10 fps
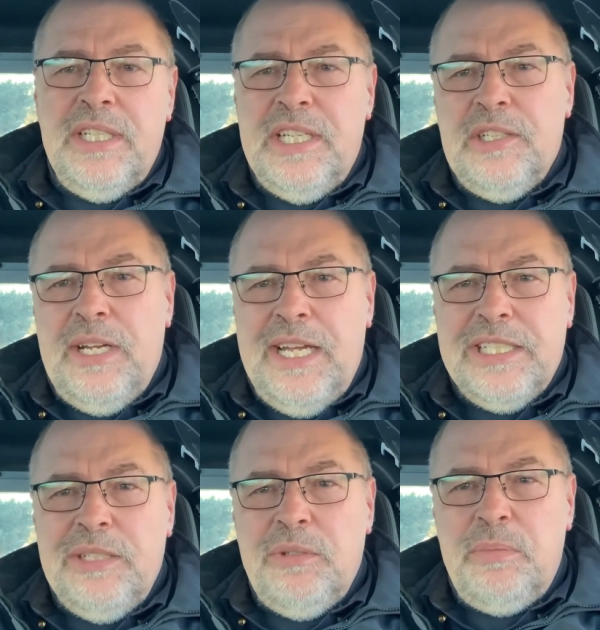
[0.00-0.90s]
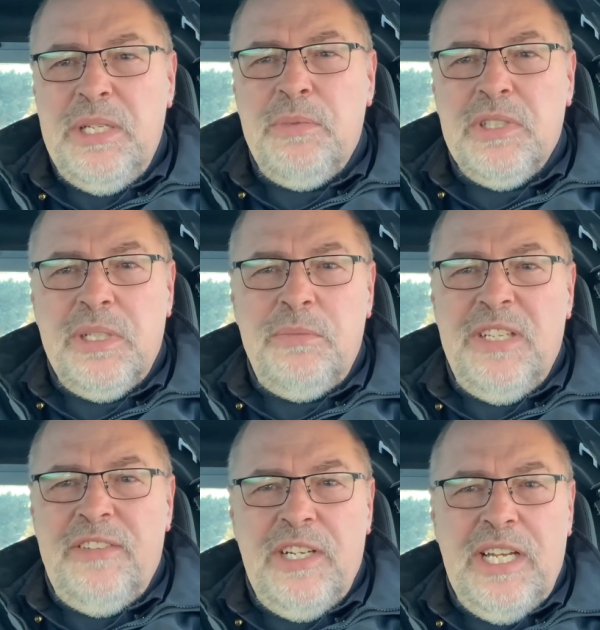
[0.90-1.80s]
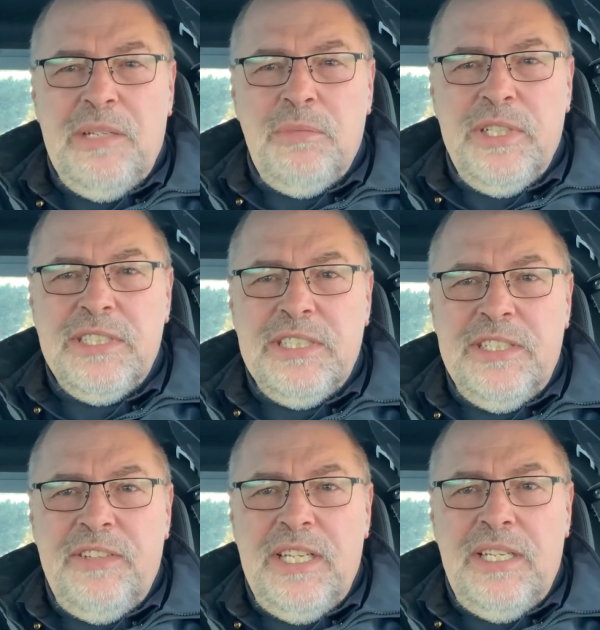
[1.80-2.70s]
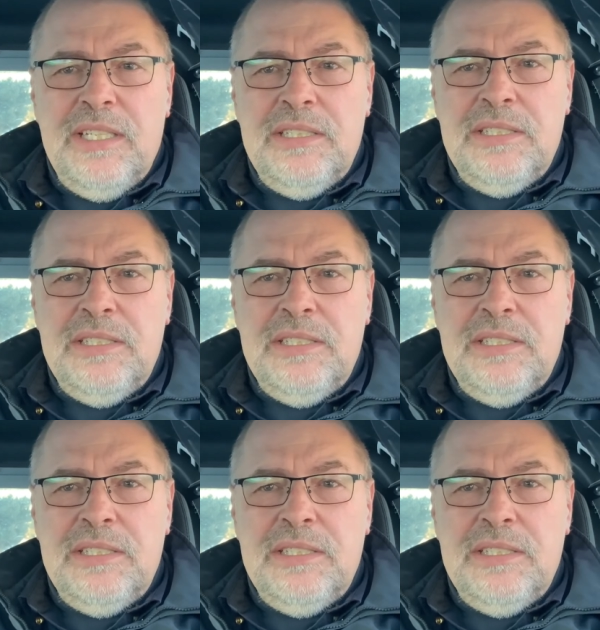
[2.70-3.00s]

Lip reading: interacting with people can be a very unpleasant event.